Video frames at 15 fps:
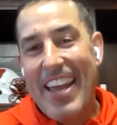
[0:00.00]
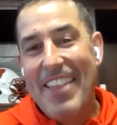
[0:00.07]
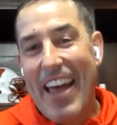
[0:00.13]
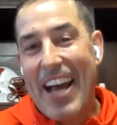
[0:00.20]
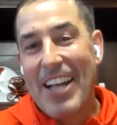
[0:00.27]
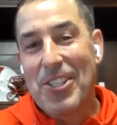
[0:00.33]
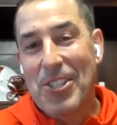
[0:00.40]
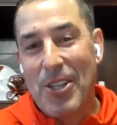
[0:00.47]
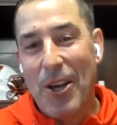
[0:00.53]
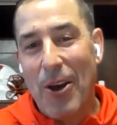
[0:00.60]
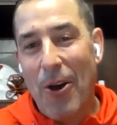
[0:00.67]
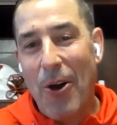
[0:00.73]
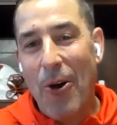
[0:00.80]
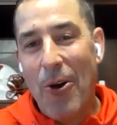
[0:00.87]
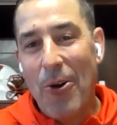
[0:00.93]
and that's
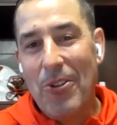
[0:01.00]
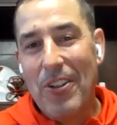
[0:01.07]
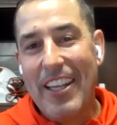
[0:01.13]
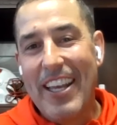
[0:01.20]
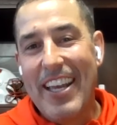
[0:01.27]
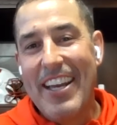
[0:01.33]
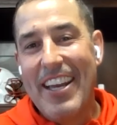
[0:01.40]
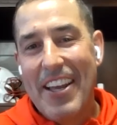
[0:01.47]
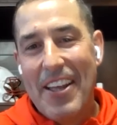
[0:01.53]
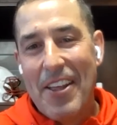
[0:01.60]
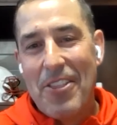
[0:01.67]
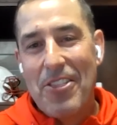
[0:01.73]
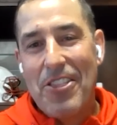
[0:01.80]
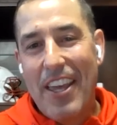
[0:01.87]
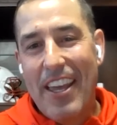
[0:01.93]
the only
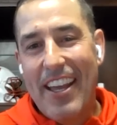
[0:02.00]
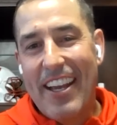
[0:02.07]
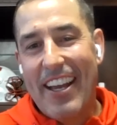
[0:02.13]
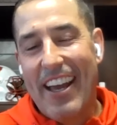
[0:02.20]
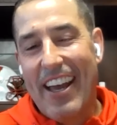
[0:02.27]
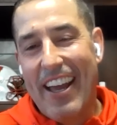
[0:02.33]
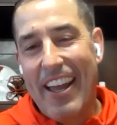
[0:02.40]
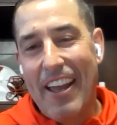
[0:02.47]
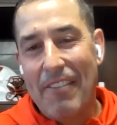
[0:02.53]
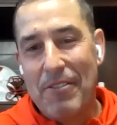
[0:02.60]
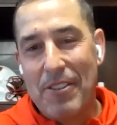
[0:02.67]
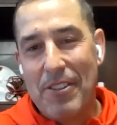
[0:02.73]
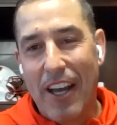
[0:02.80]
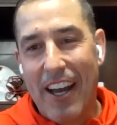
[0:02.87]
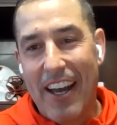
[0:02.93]
thing I
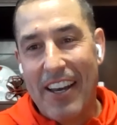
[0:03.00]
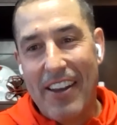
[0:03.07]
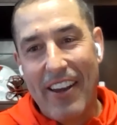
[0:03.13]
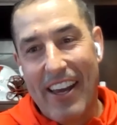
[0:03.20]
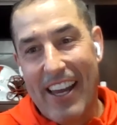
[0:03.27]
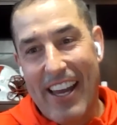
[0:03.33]
have done.